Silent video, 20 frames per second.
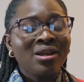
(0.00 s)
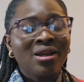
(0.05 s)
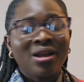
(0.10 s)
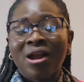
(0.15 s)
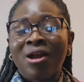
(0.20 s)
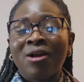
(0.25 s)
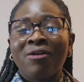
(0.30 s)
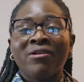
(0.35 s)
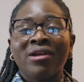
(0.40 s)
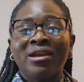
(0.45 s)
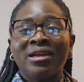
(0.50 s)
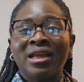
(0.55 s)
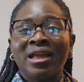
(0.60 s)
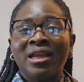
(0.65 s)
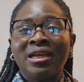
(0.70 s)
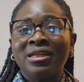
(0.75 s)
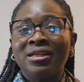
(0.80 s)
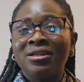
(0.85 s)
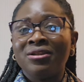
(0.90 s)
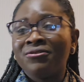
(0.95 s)
I'd rather
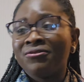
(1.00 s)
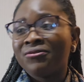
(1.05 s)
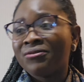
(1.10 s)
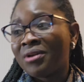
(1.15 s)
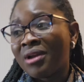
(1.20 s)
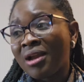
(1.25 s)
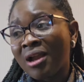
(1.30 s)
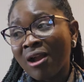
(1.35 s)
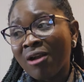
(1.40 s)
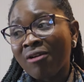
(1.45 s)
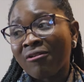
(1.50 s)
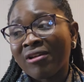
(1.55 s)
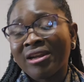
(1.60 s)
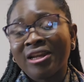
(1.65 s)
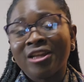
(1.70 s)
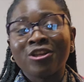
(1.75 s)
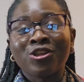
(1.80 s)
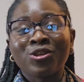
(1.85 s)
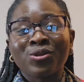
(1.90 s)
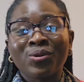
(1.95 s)
leave. I'd
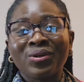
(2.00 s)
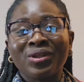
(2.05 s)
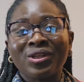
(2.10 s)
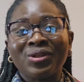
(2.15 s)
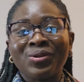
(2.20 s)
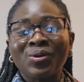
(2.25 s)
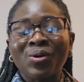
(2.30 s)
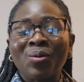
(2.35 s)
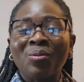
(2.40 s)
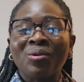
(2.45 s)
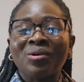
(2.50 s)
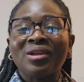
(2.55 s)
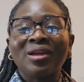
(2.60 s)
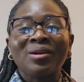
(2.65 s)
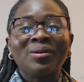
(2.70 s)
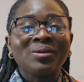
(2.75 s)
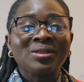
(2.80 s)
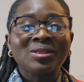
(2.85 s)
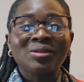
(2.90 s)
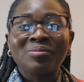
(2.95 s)
rather shut the door, but that
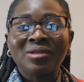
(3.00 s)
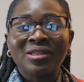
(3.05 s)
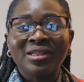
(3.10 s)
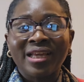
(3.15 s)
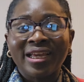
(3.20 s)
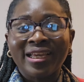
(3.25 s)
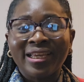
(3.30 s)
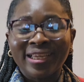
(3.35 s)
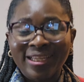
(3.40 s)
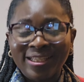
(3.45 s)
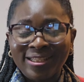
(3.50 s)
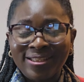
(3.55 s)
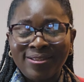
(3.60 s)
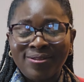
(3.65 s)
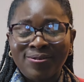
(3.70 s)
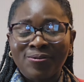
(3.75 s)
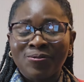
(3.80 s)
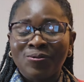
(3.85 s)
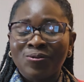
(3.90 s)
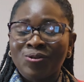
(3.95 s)
doesn't mean I hate
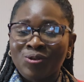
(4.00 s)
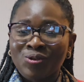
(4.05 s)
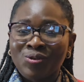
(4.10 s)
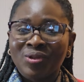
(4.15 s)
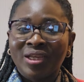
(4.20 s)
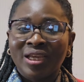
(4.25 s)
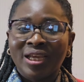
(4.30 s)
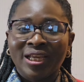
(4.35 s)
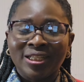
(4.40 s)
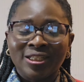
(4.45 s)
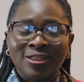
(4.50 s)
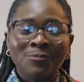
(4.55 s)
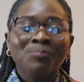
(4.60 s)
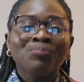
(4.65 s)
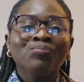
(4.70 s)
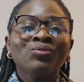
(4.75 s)
you. Do you get?